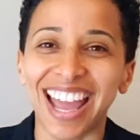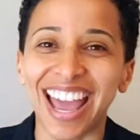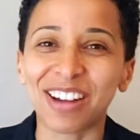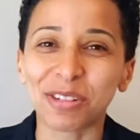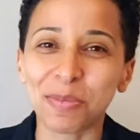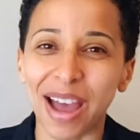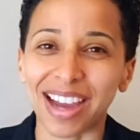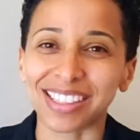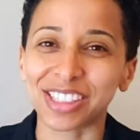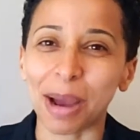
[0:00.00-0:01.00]
And we're
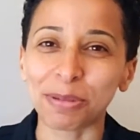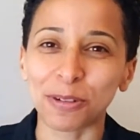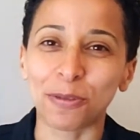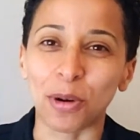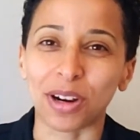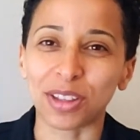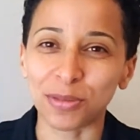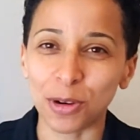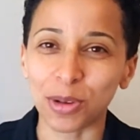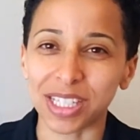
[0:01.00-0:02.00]
back, chapter 4, the
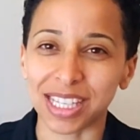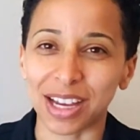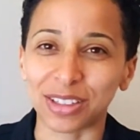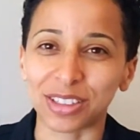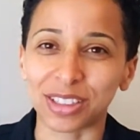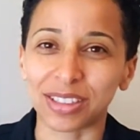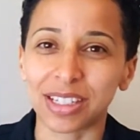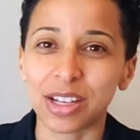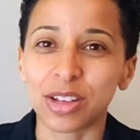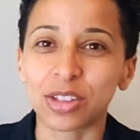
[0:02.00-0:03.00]
focus calendar.
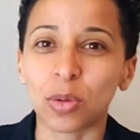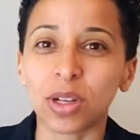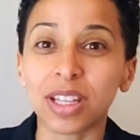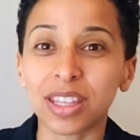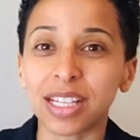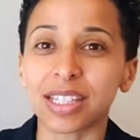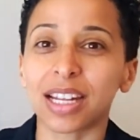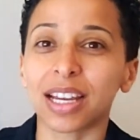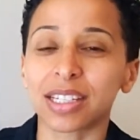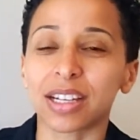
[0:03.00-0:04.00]
So one of the things that I
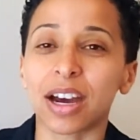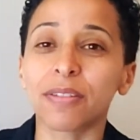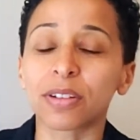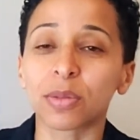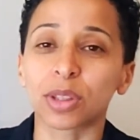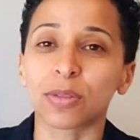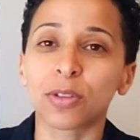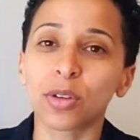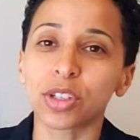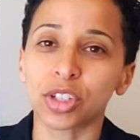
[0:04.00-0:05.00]
like to cover with the
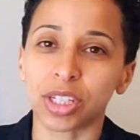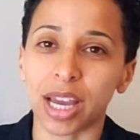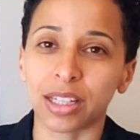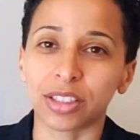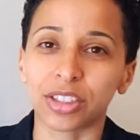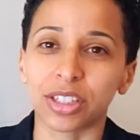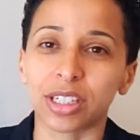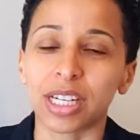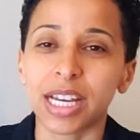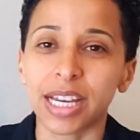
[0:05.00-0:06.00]
focus
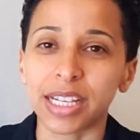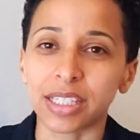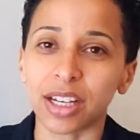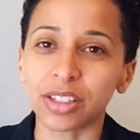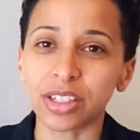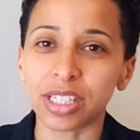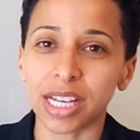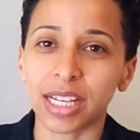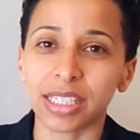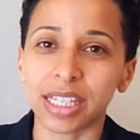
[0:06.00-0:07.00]
calendar is
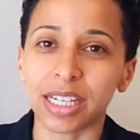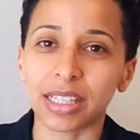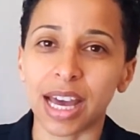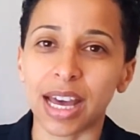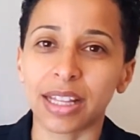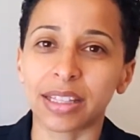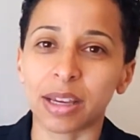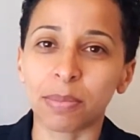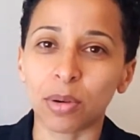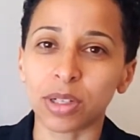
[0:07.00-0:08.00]
understanding that the
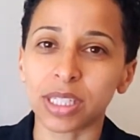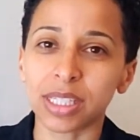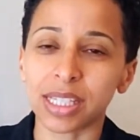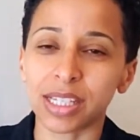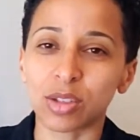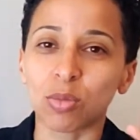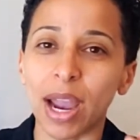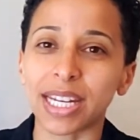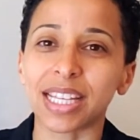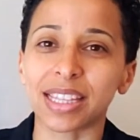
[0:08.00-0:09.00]
importance is
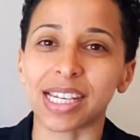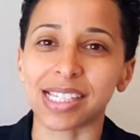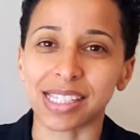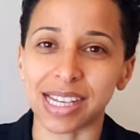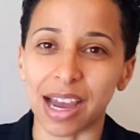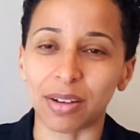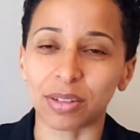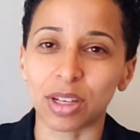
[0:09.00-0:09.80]
writing things down.